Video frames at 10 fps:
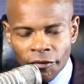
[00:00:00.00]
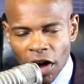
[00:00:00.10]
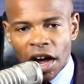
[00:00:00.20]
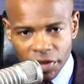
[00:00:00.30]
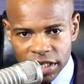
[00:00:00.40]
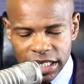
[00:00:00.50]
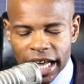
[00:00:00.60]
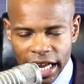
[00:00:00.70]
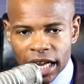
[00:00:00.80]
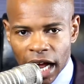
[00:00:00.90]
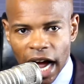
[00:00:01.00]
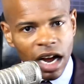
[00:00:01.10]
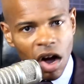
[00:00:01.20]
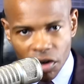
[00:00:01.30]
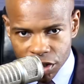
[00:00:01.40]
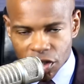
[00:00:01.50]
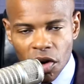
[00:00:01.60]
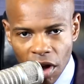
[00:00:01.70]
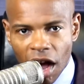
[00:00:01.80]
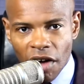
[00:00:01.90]
Father's Day, I call it
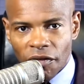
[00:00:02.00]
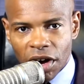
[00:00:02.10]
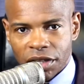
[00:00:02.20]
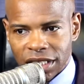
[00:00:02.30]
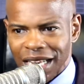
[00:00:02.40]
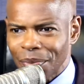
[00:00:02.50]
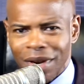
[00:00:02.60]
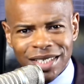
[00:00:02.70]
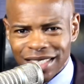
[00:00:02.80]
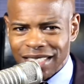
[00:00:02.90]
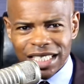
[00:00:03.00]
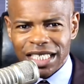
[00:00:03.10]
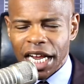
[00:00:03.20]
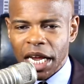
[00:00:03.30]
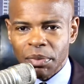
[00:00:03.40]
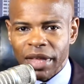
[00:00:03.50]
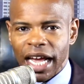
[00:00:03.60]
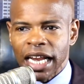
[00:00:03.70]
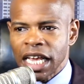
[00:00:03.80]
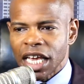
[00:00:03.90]
so-called Father's Day because it's a shame
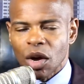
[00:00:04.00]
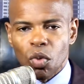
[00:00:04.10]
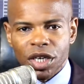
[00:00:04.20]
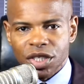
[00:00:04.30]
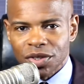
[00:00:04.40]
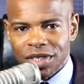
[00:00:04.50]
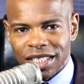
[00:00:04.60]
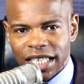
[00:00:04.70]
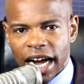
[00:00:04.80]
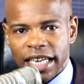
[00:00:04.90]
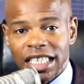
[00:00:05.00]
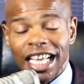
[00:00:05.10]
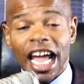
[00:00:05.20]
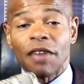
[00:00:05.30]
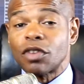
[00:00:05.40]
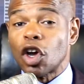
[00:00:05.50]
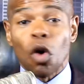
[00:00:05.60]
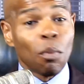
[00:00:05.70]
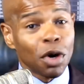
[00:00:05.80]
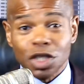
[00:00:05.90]
that in Western society they have to
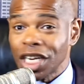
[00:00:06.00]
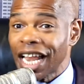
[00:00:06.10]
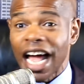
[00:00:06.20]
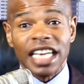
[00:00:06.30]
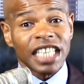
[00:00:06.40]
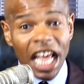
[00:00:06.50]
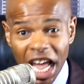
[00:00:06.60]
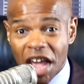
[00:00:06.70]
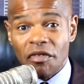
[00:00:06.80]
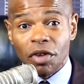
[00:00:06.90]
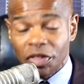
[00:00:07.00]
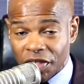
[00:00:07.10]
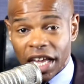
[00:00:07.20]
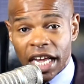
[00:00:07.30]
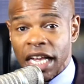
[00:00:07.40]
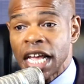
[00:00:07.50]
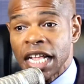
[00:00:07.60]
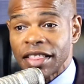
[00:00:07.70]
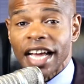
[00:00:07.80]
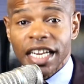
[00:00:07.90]
commercialize everything
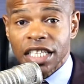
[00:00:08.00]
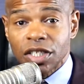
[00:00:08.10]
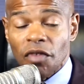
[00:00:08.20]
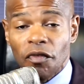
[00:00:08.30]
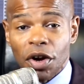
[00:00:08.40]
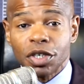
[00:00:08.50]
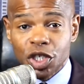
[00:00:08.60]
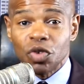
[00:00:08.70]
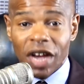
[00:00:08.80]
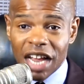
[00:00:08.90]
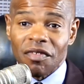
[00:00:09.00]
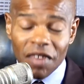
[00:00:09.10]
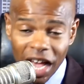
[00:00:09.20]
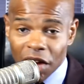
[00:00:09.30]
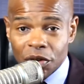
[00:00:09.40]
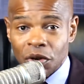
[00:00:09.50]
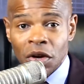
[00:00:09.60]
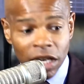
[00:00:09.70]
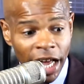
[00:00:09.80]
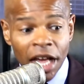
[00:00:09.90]
that is of virtue and value.
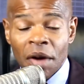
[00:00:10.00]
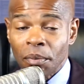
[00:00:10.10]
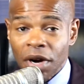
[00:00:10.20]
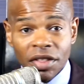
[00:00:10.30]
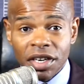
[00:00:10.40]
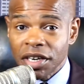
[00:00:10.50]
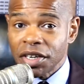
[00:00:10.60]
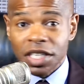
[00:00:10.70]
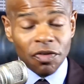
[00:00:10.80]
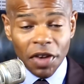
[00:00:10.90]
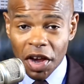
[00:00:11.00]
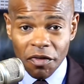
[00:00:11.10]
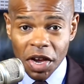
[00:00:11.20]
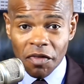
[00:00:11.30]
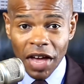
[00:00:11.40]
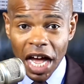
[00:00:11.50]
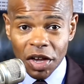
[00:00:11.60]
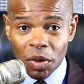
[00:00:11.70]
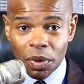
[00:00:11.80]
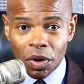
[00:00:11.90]
Like motherhood is very, very
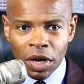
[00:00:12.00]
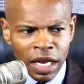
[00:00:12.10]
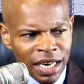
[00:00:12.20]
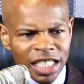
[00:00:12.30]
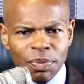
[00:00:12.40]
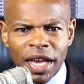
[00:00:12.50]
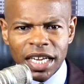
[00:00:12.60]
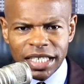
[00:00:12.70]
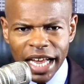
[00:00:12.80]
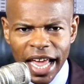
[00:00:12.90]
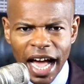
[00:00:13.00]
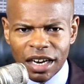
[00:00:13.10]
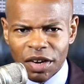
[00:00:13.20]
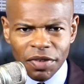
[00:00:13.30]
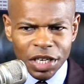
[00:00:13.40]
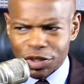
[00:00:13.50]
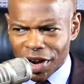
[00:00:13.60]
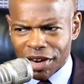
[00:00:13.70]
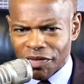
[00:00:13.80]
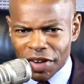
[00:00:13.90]
valuable. Let's make a day out of it and
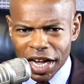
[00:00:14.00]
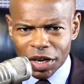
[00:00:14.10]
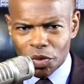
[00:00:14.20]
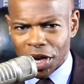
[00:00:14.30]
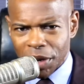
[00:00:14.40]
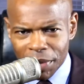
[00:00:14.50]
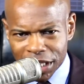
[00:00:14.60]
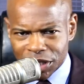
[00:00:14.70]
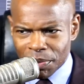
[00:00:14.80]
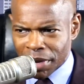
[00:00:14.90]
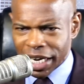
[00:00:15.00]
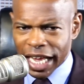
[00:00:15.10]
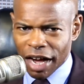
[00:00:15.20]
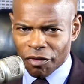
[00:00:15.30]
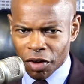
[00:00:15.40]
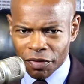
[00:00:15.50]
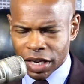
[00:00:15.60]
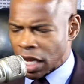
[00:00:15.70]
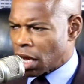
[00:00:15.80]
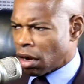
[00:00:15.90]
try to find a way to make some money off of
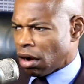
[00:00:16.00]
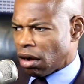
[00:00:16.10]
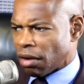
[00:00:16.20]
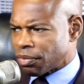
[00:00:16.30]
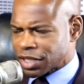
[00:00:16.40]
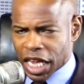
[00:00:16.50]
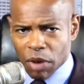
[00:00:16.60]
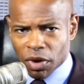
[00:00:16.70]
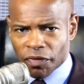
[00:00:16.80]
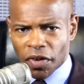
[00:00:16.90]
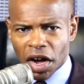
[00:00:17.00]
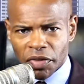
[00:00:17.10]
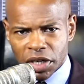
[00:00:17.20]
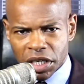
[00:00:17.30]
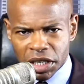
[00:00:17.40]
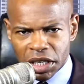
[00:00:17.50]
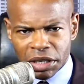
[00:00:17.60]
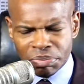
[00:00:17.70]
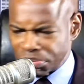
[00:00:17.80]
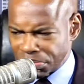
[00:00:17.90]
it. Uh, same with
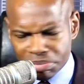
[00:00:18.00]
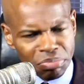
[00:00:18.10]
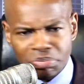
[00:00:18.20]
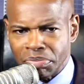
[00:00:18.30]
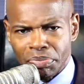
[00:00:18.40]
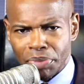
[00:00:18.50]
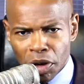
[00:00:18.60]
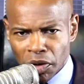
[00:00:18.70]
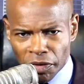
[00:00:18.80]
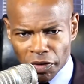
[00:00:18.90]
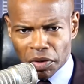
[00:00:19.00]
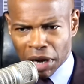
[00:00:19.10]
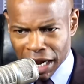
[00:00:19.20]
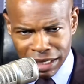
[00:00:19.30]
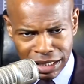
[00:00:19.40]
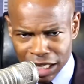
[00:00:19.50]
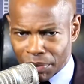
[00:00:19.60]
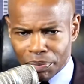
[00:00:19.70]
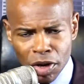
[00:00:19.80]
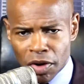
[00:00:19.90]
fatherhood. Beautiful
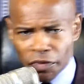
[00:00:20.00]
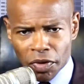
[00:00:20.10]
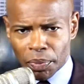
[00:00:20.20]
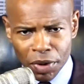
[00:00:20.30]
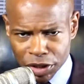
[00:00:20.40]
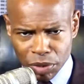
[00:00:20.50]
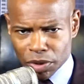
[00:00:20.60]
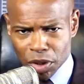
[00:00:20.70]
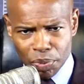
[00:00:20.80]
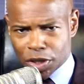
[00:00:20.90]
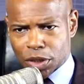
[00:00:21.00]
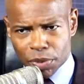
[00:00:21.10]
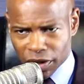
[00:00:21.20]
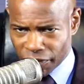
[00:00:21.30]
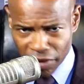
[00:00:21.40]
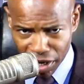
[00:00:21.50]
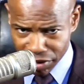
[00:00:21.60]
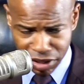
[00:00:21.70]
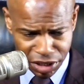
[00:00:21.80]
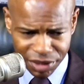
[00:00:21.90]
concept, beautiful principle, the principle of
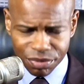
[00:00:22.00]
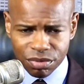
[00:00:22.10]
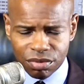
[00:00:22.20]
fatherhood.